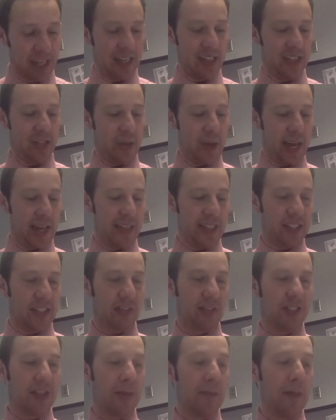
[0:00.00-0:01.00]
So making this so
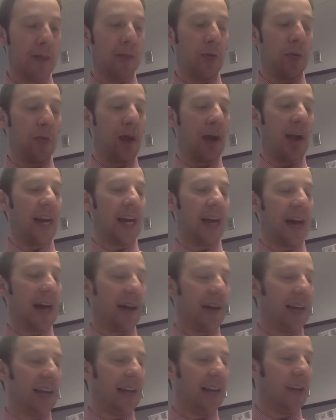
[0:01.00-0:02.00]
some people might not
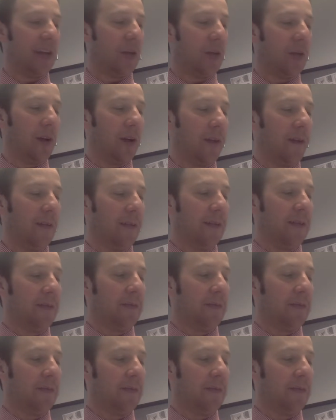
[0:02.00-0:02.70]
handle it well.